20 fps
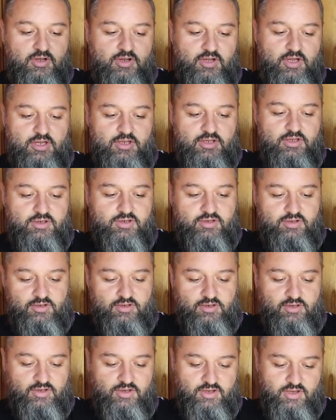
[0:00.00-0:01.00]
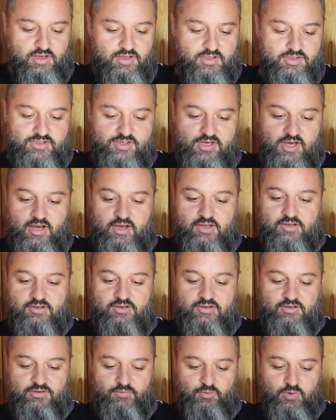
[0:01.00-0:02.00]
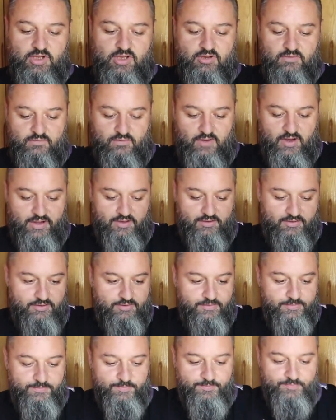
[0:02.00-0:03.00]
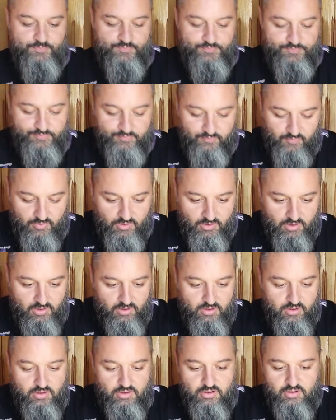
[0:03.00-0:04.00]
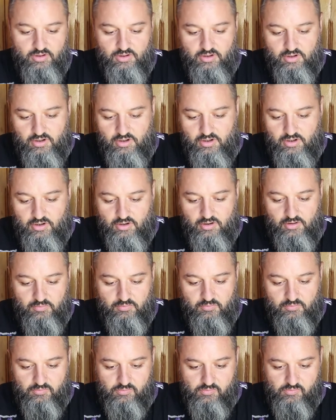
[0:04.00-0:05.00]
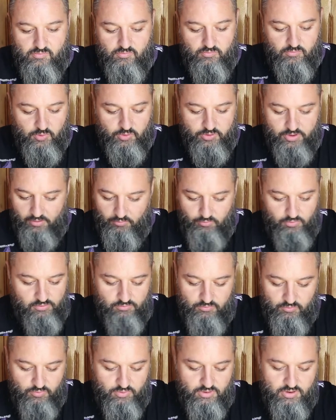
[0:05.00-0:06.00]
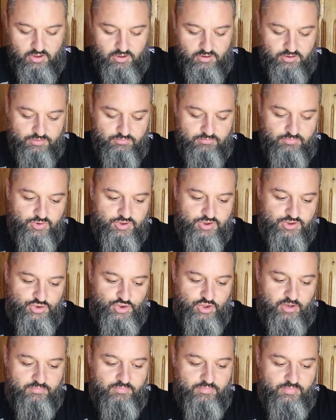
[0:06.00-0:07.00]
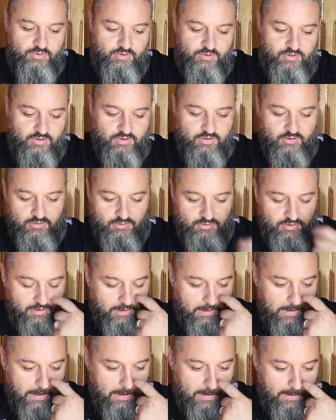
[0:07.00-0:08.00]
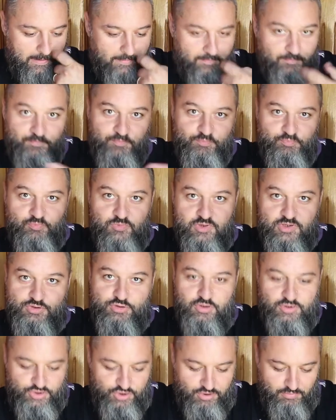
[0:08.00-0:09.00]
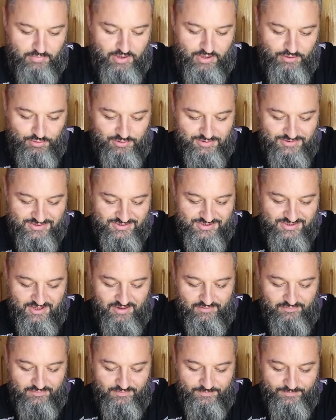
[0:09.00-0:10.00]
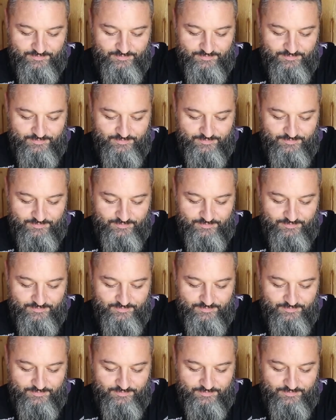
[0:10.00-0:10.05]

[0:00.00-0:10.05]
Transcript: and inside we can find okay, we're gonna just jump on the instruction manuals and stuff.